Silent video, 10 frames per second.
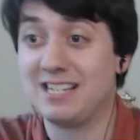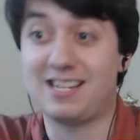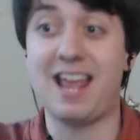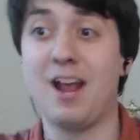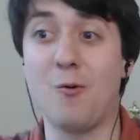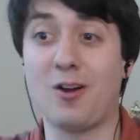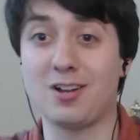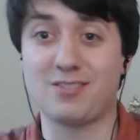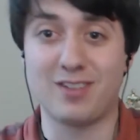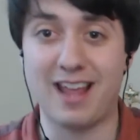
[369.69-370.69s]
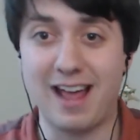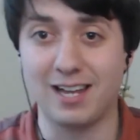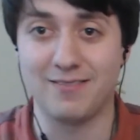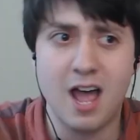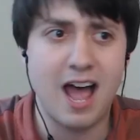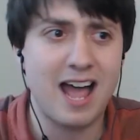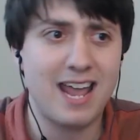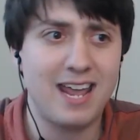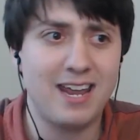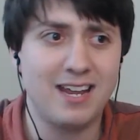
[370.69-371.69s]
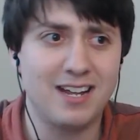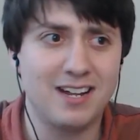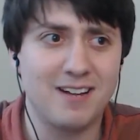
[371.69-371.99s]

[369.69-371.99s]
Saying words for the hell of it. I